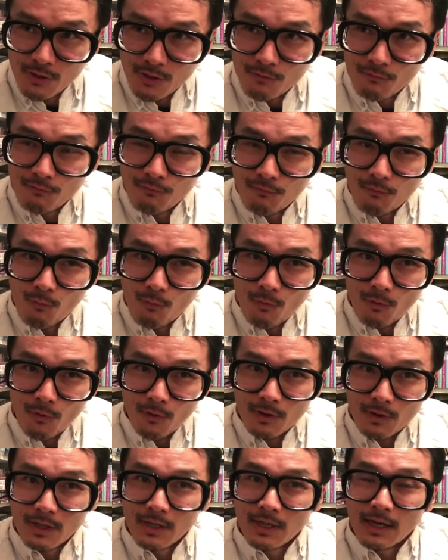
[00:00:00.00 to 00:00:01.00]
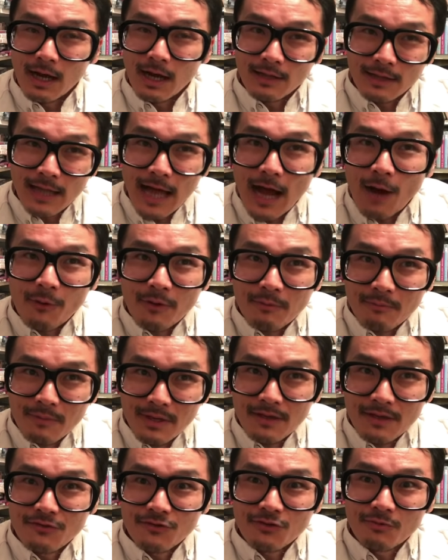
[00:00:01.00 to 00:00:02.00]
for allowing
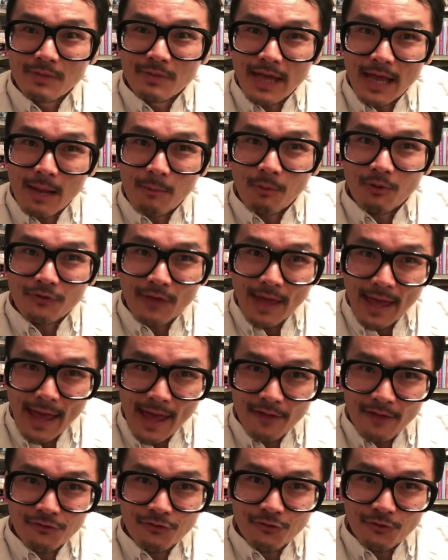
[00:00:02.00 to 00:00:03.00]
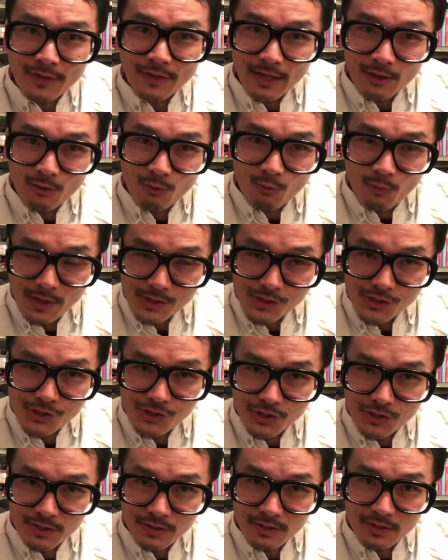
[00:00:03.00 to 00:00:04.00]
me to be able to answer that
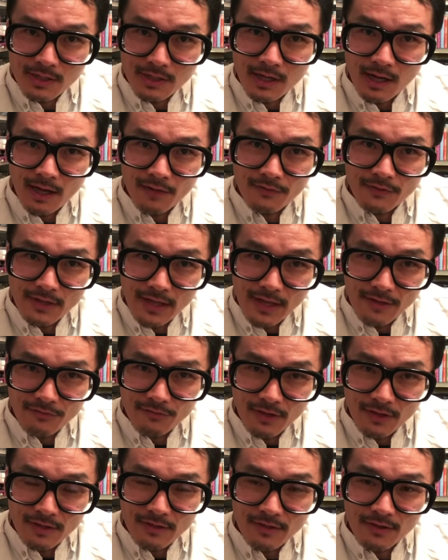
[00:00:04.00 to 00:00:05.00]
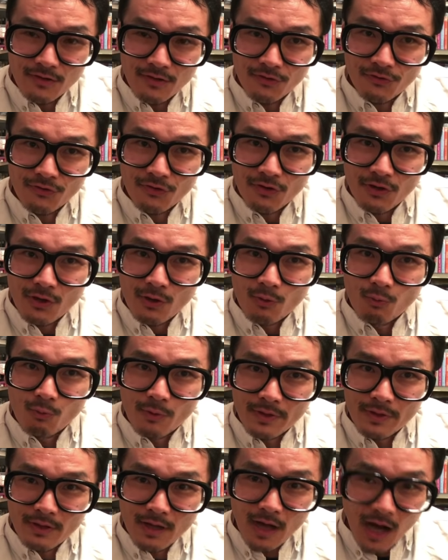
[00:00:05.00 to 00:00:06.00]
question on the SATs
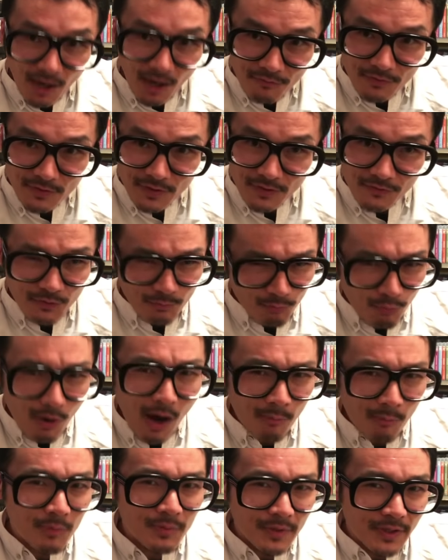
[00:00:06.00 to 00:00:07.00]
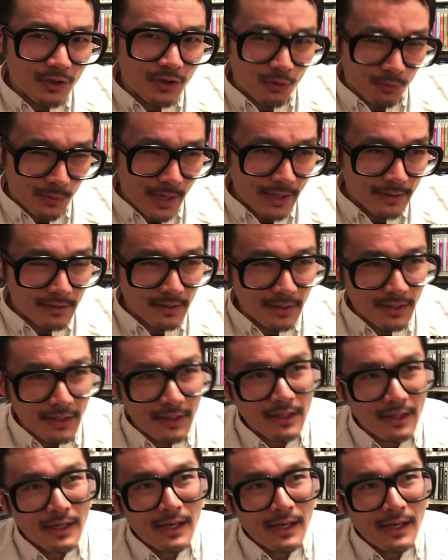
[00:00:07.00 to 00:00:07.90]
with confidence and probably correctly.